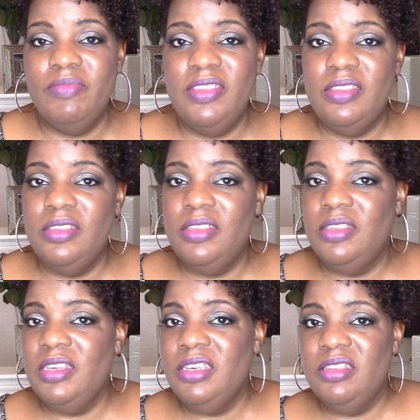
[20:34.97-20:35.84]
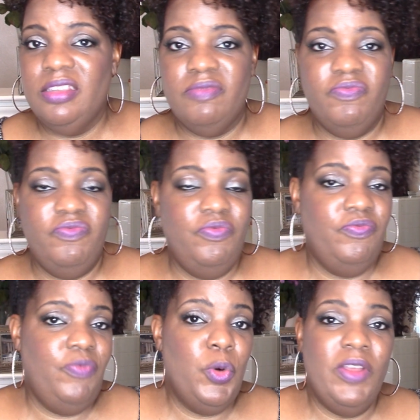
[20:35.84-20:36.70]

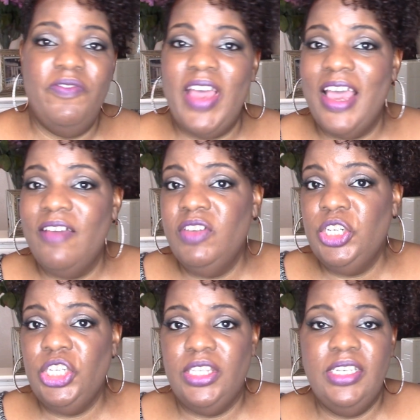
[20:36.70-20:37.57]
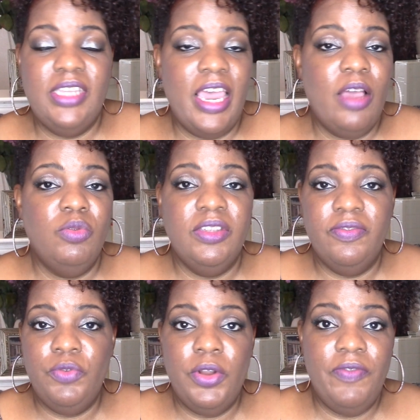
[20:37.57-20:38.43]
6:45-ish, 6 hours
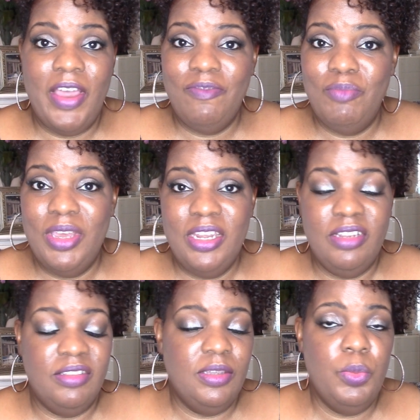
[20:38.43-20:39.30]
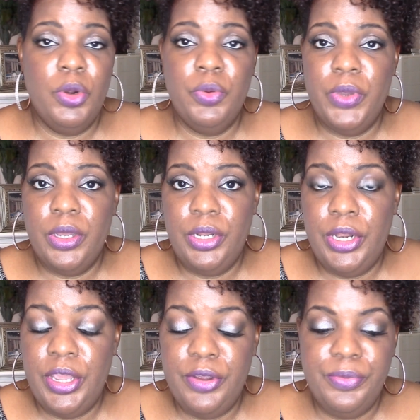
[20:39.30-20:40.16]
and 45 minutes, somewhere around
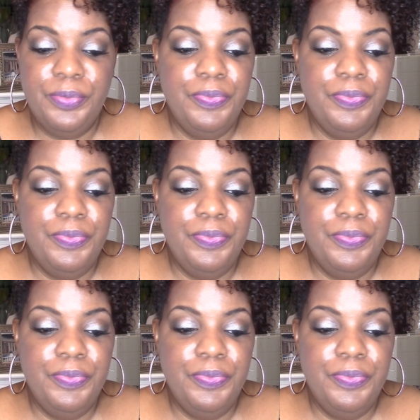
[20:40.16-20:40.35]
in there.